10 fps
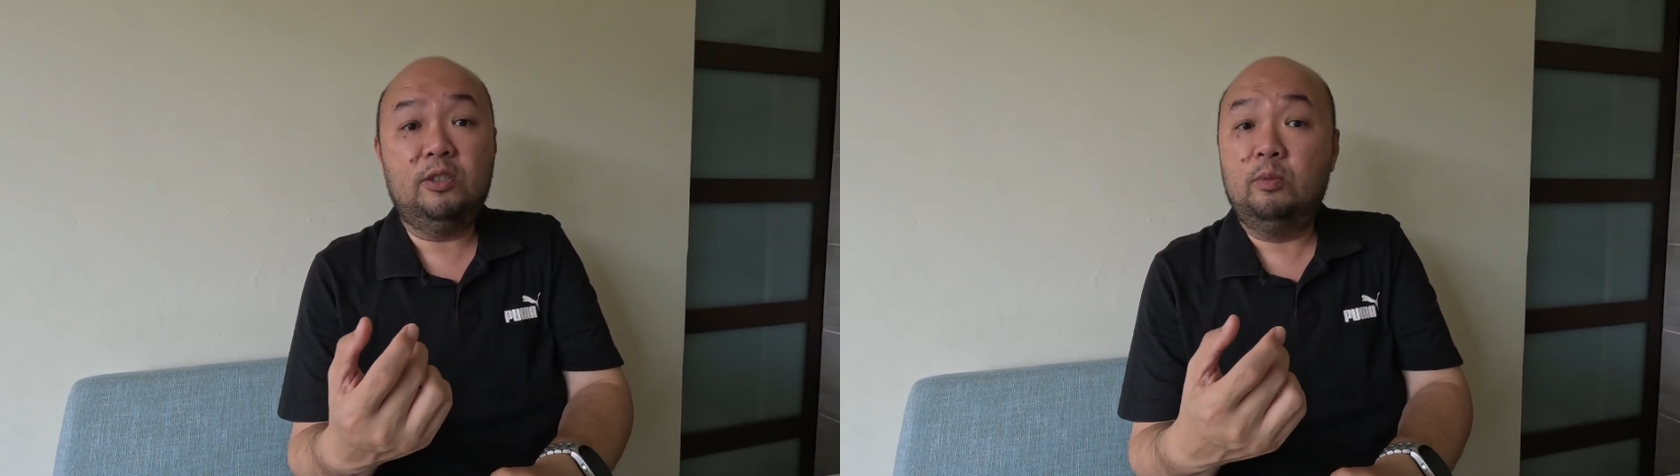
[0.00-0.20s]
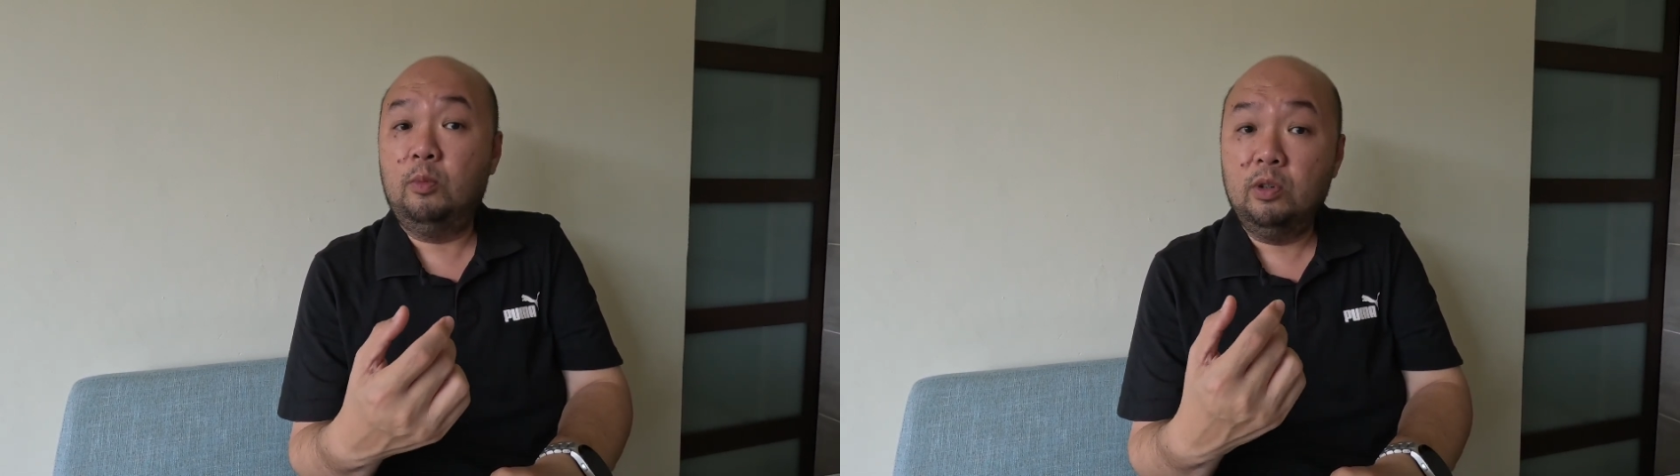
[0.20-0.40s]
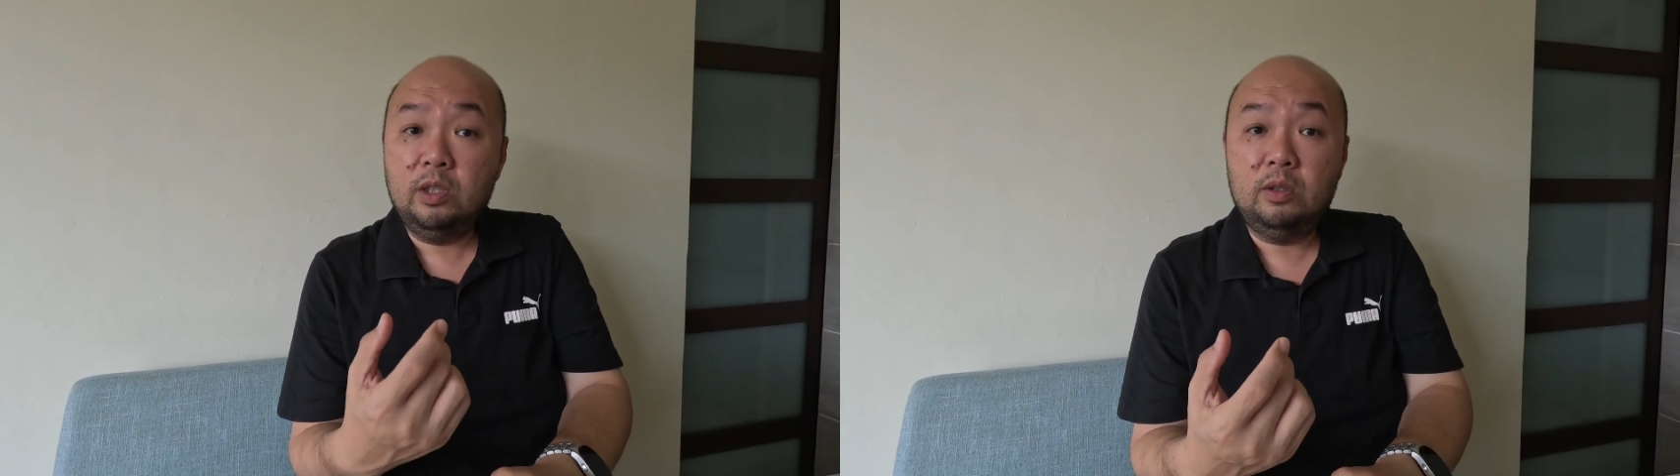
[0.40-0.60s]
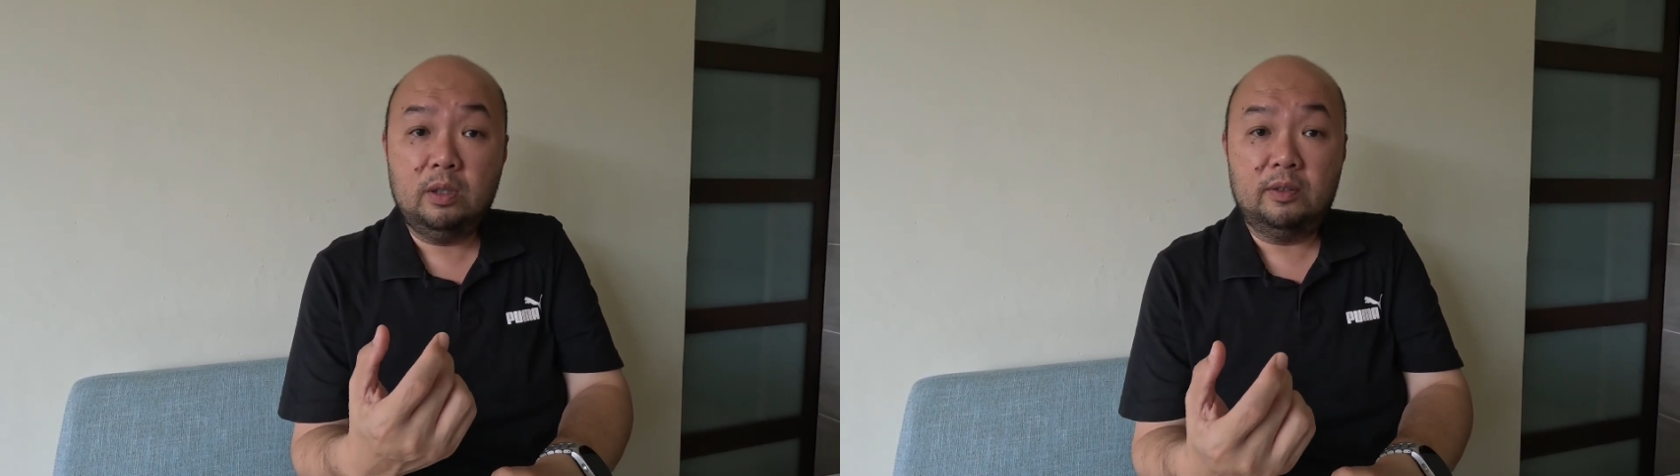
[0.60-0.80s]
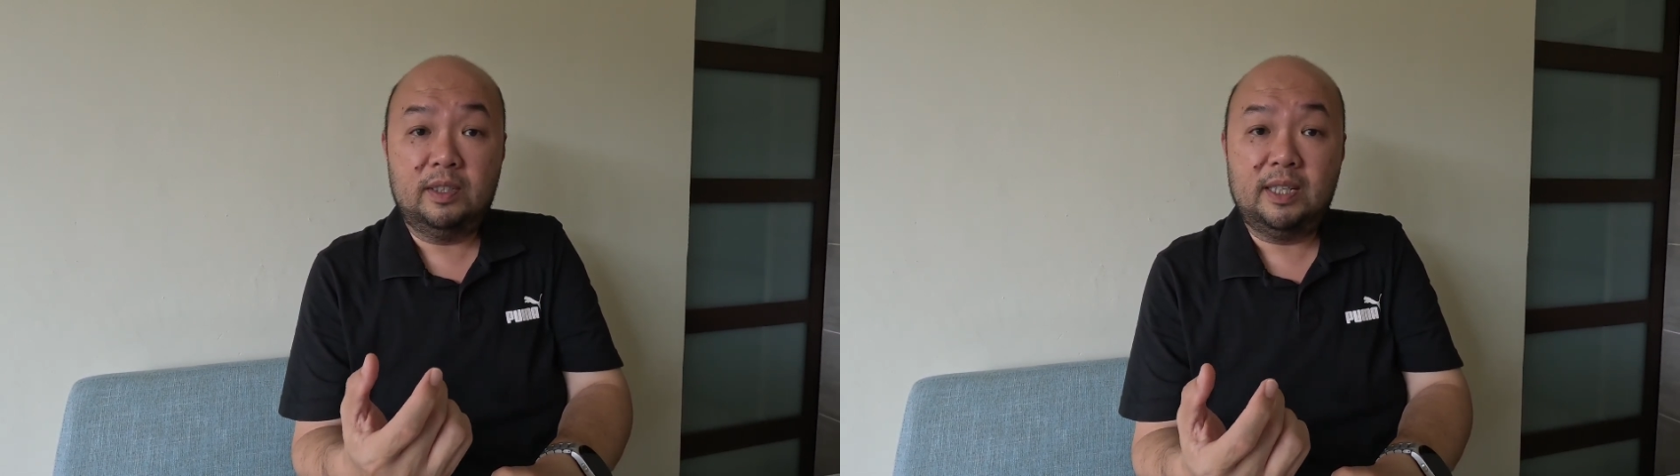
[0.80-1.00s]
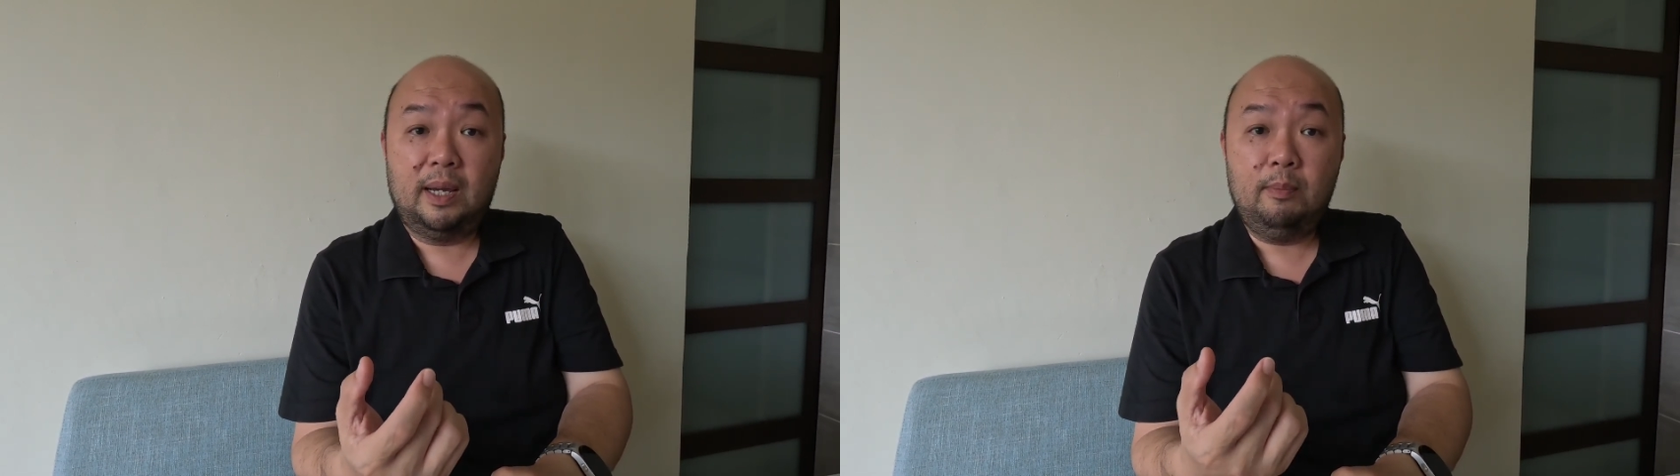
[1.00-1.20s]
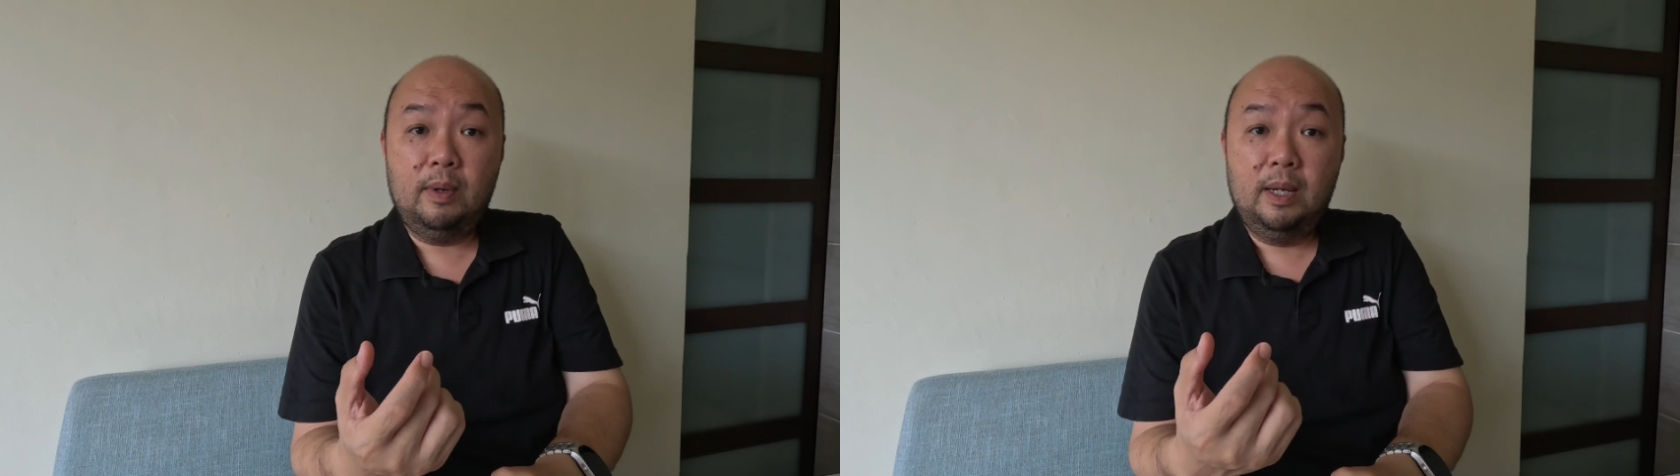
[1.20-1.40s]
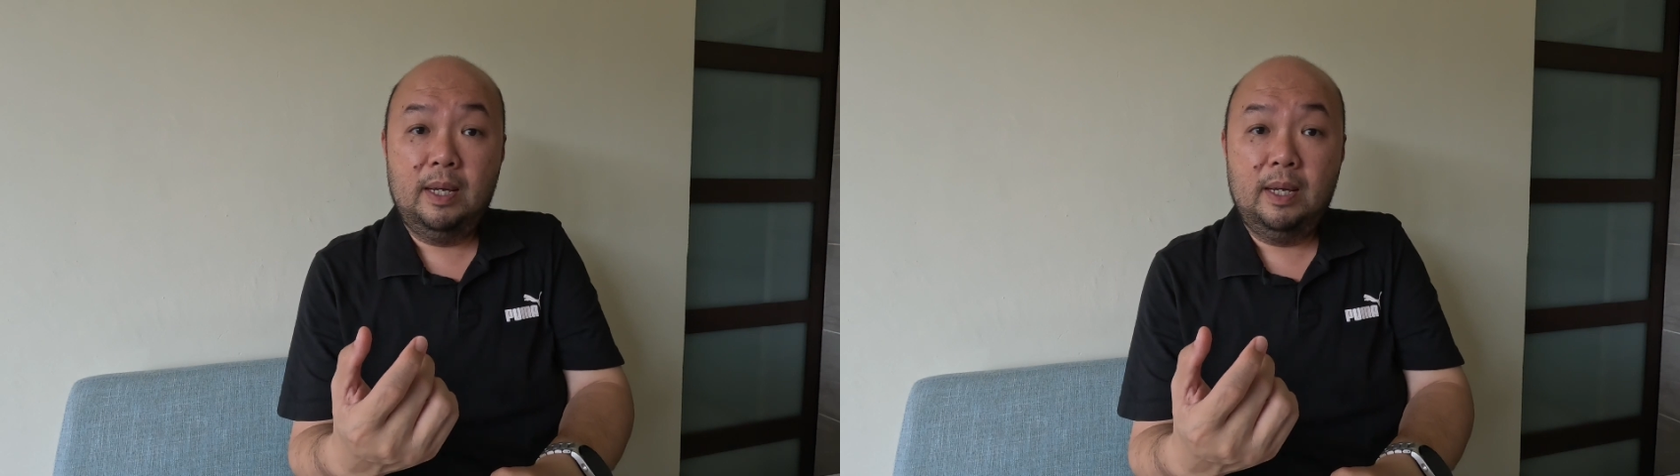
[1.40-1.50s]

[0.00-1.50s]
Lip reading: So most of the time,